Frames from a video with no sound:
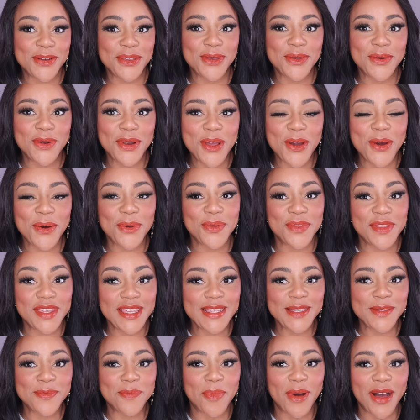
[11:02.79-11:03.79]
you know,
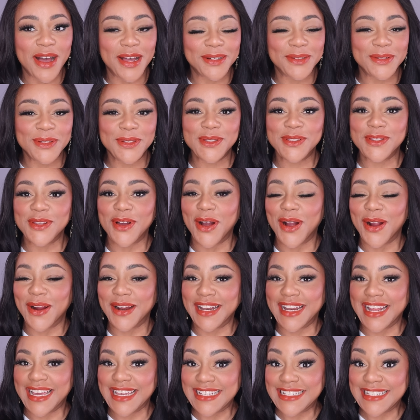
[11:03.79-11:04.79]
these bottles are
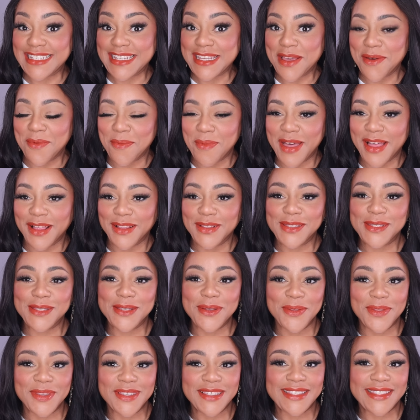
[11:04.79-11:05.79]
90 ml,
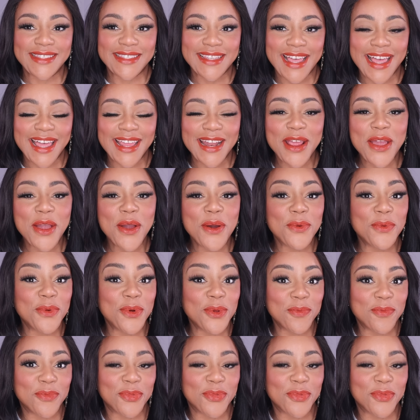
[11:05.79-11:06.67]
so the set will